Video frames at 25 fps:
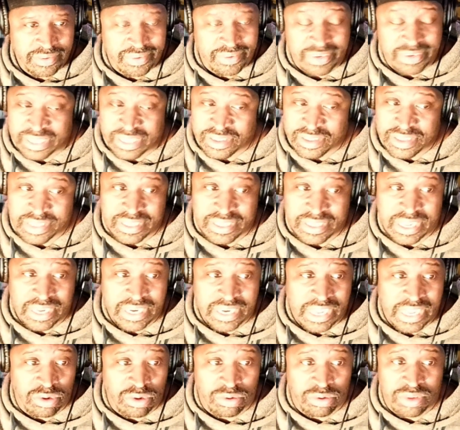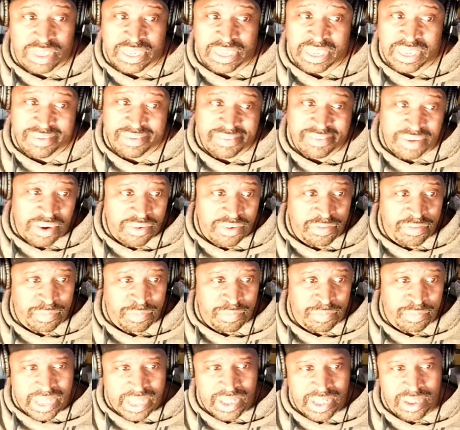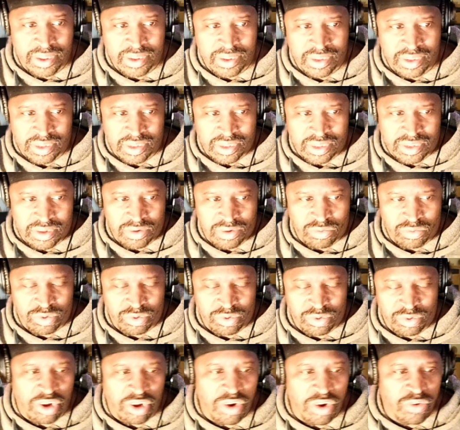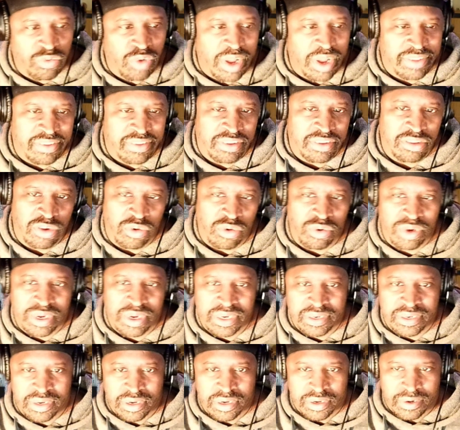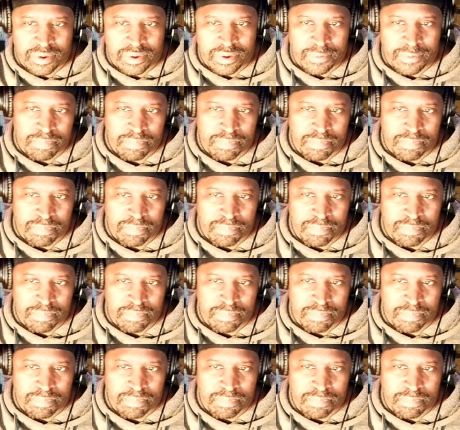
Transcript: See, this is the thing that used to get Surf by. When Surf wasn't doing